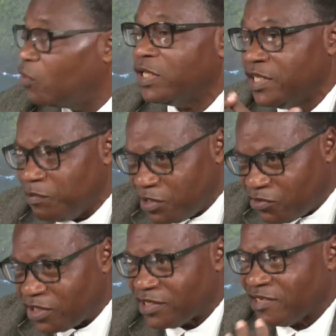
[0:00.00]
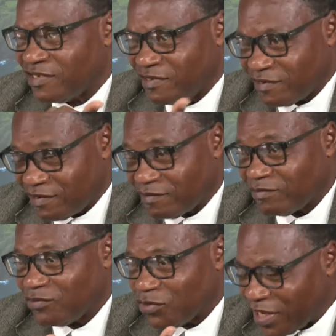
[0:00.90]
Immigration
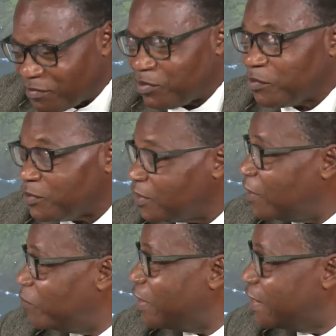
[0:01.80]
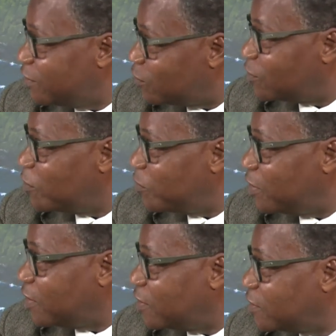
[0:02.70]
to get people to come into
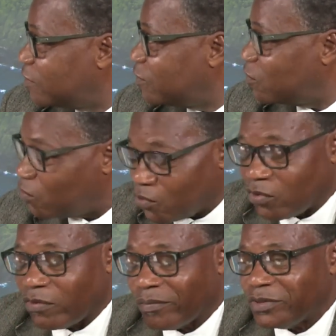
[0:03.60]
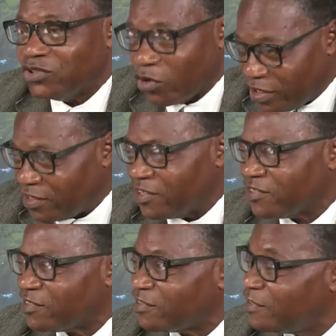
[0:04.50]
Dominica to join
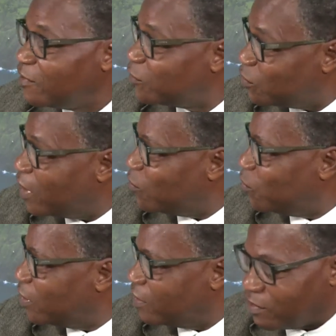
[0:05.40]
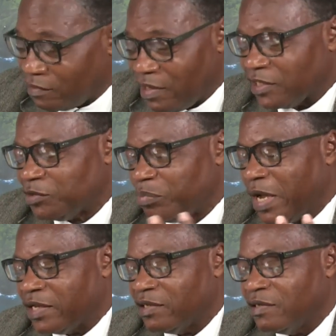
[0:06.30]
us so that we can
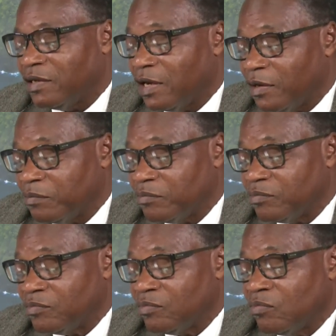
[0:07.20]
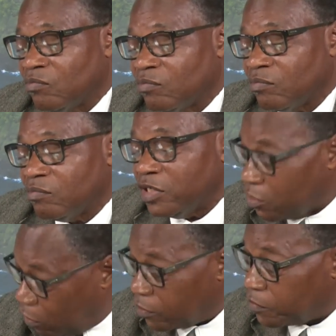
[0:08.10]
expand the
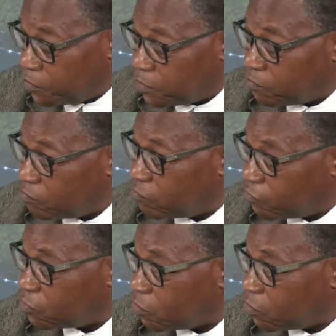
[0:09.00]
economy, for sure.